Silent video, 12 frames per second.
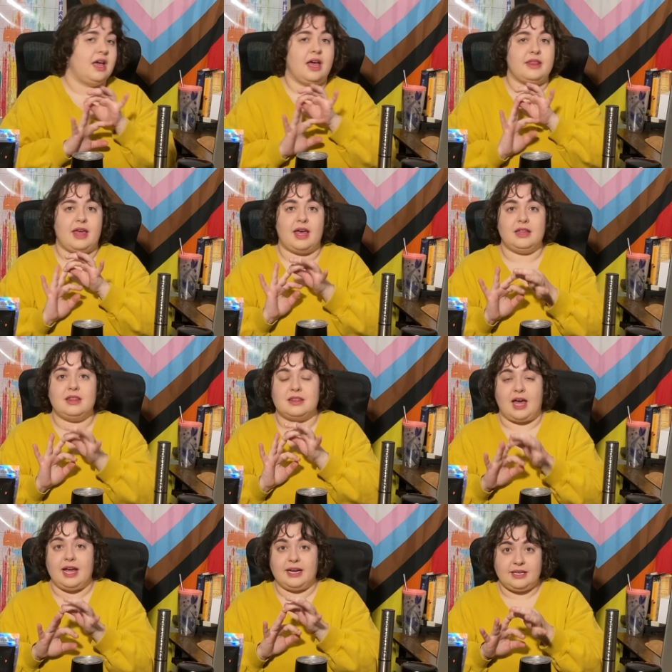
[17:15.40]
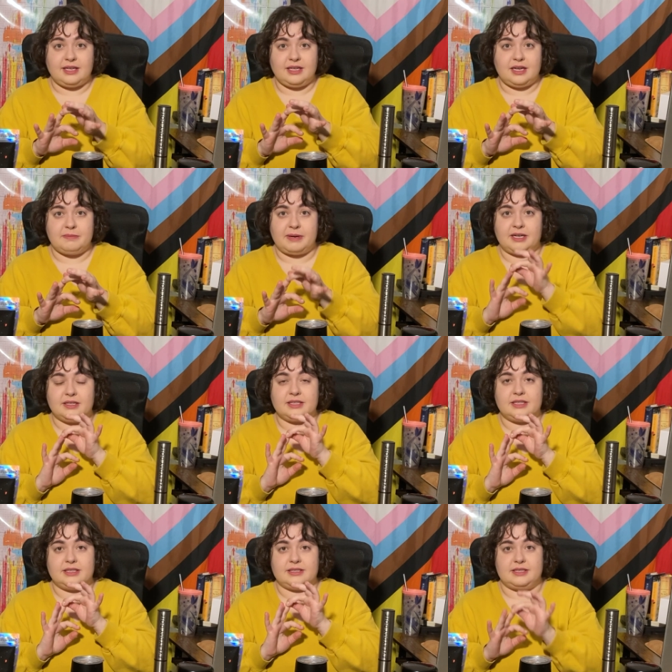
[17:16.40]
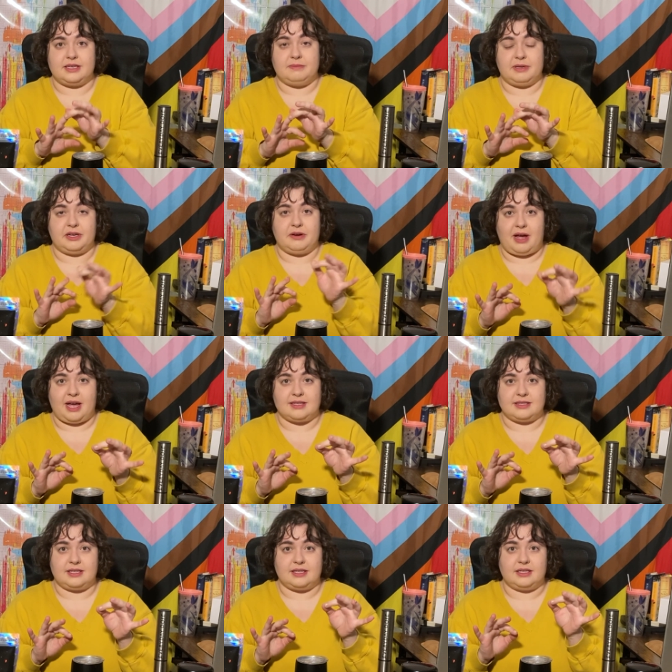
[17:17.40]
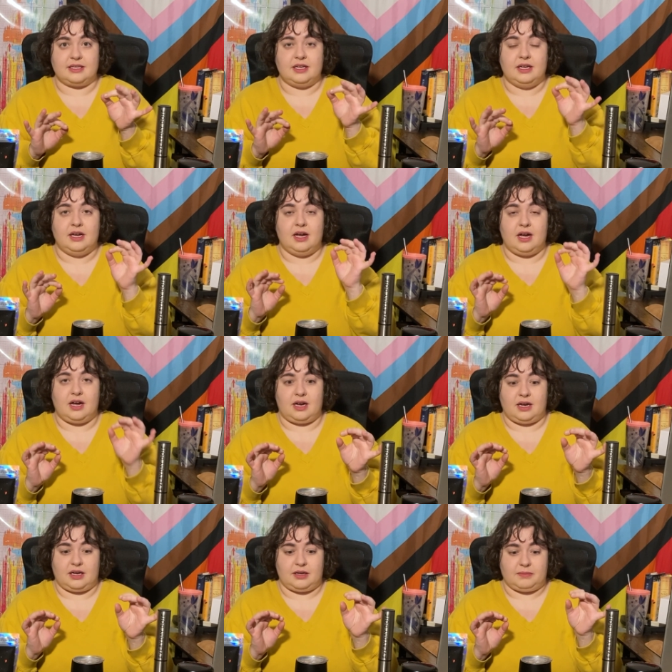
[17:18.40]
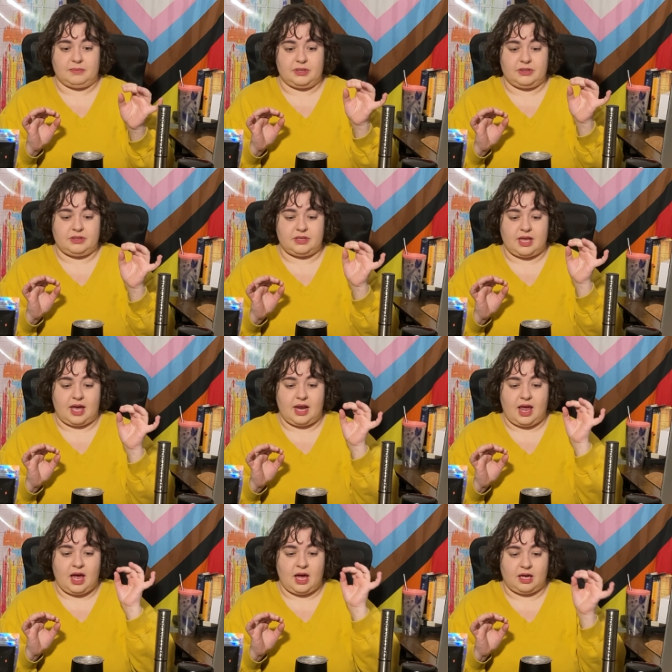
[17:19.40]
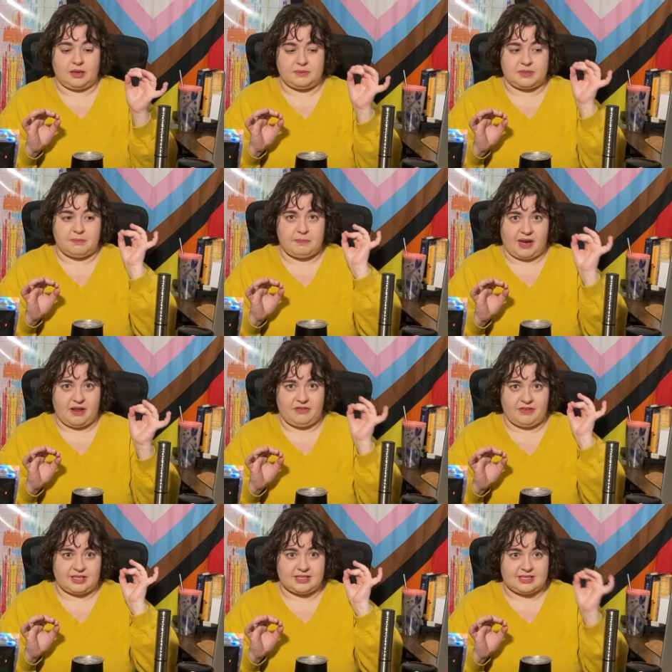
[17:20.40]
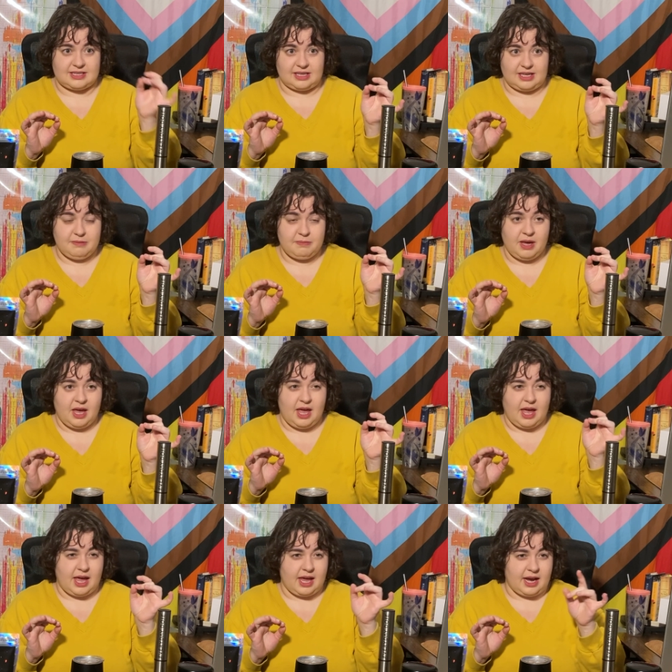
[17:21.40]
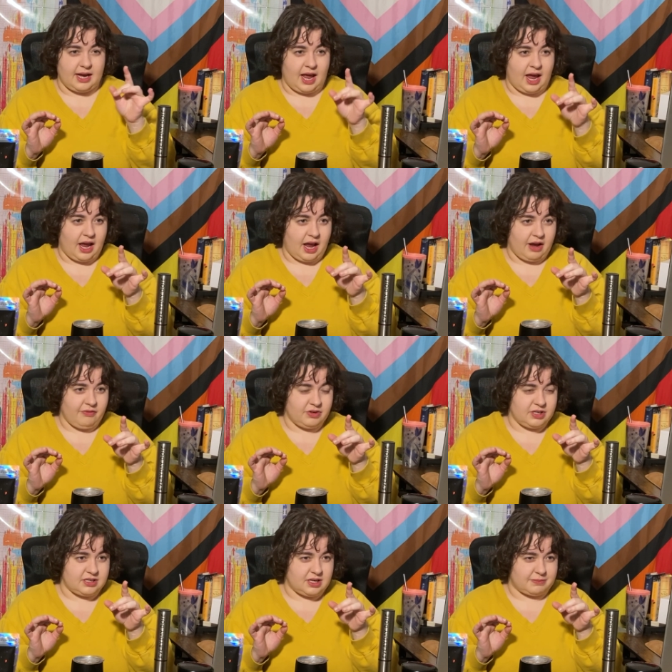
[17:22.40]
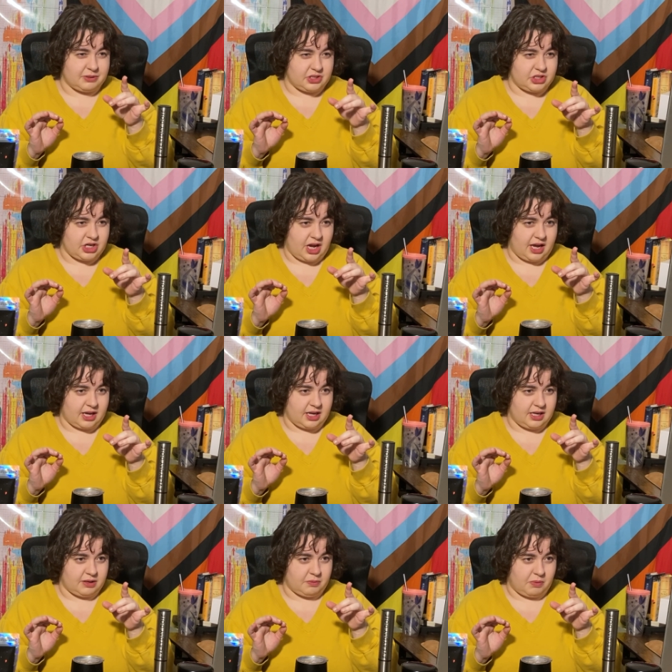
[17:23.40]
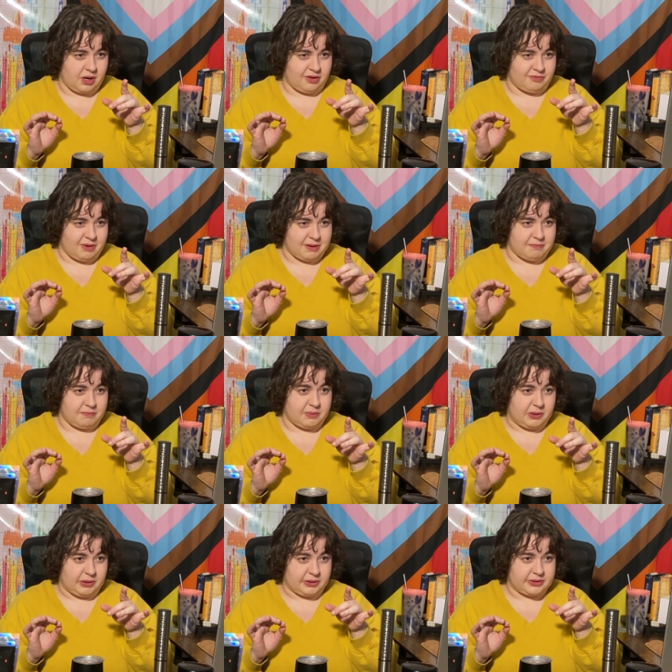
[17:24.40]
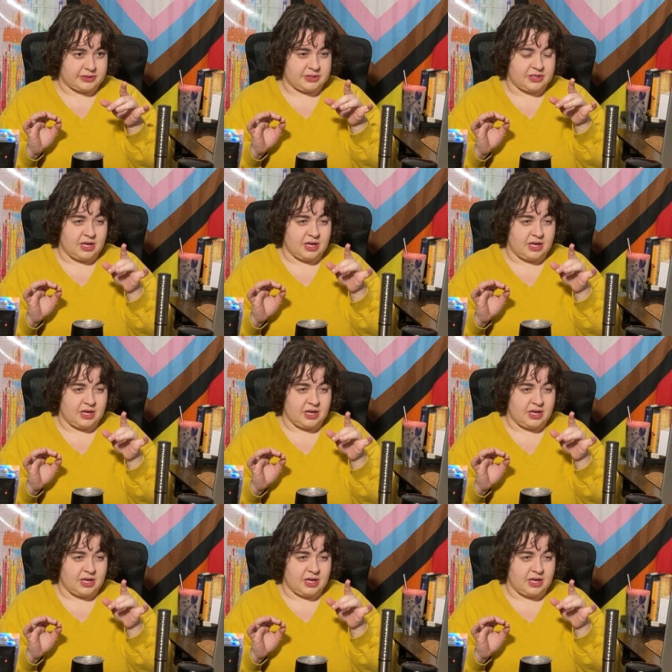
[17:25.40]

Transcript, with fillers: The L-theanine apparently is the amino acid um, that helps benefit sleep. And I'd have to double check in one of my books,